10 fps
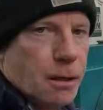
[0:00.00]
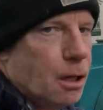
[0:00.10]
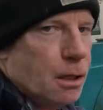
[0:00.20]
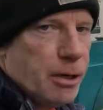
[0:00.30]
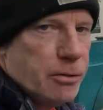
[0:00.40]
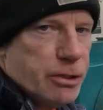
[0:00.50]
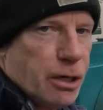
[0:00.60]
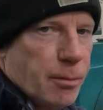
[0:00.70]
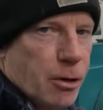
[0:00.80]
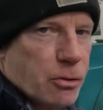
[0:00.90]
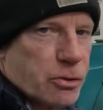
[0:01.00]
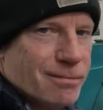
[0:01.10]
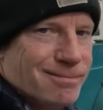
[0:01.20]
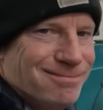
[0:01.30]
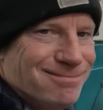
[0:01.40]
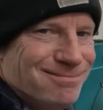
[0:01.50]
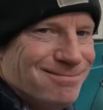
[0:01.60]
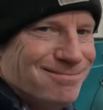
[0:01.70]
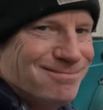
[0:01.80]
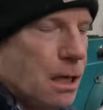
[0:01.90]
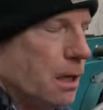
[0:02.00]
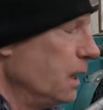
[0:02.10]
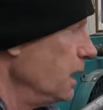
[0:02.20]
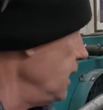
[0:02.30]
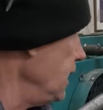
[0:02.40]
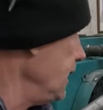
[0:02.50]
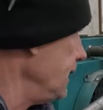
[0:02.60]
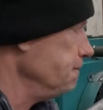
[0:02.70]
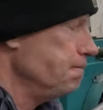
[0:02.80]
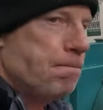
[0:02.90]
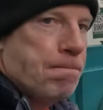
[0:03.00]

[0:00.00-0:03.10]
All about turbos. Um,